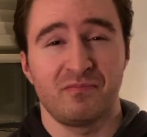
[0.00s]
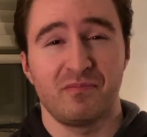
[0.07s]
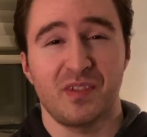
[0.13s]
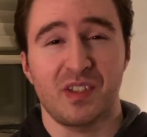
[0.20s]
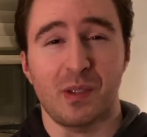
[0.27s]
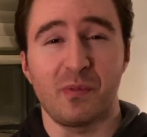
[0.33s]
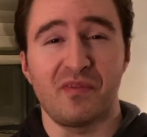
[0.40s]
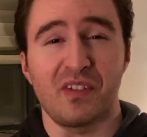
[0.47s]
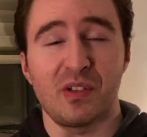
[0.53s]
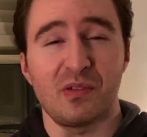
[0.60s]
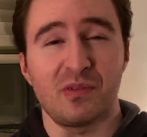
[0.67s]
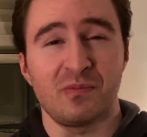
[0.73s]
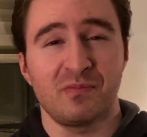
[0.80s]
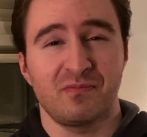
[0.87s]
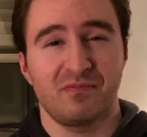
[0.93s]
Some of
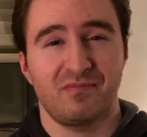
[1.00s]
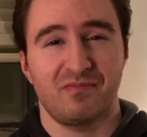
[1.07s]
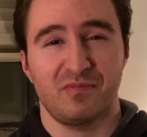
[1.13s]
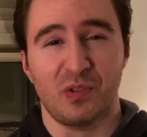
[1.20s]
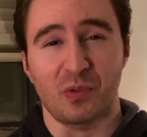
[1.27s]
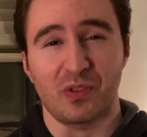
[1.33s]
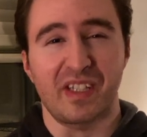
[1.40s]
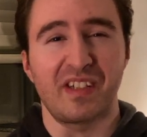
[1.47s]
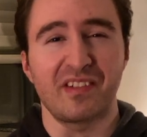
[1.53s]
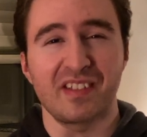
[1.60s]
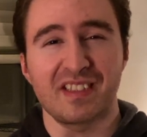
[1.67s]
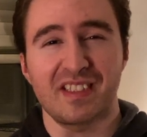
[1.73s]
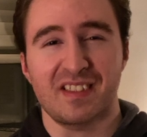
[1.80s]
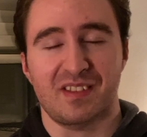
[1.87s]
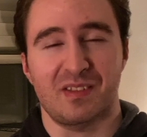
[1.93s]
you who are hearing
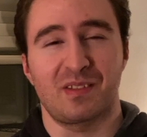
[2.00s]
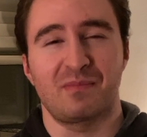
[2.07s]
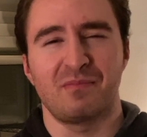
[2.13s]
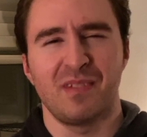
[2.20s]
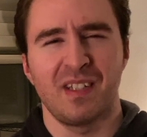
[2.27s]
this are